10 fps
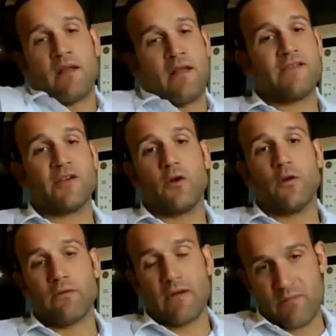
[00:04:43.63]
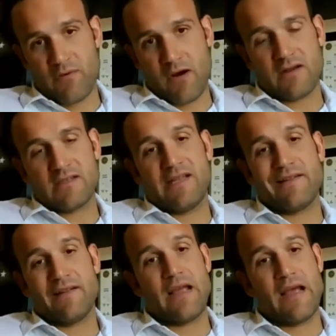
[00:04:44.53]
It's a great product to
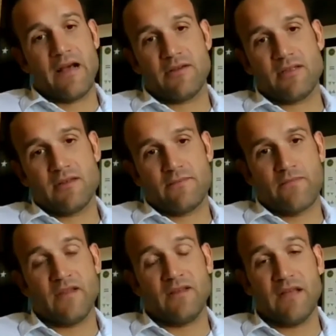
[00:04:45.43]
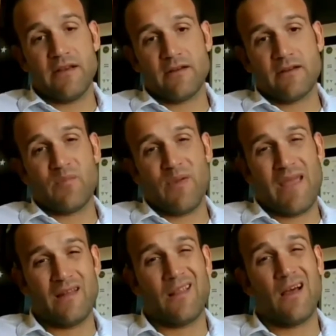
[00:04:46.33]
get you in a house. The lender can pay
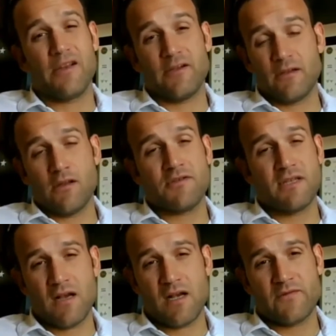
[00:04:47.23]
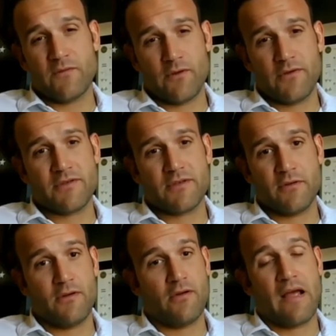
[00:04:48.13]
a lot of your closing costs for you, so
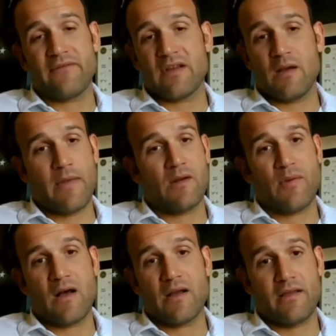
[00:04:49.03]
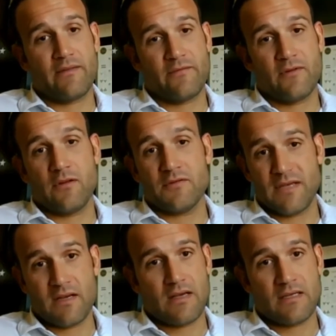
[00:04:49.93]
you don't have to come out of pocket for
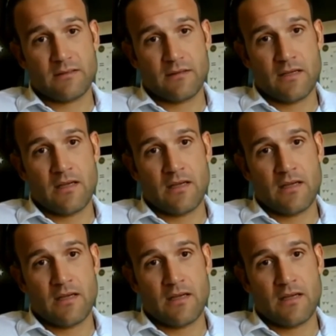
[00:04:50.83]
closing costs.